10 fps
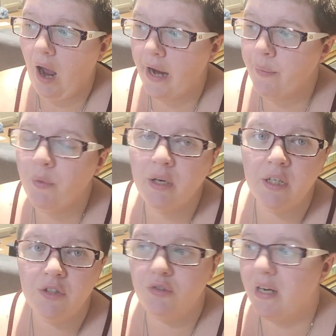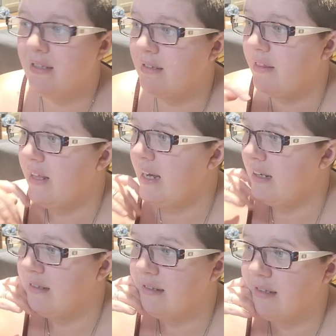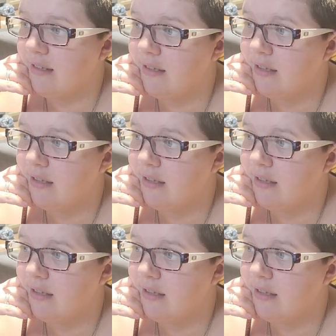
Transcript: I want to address this.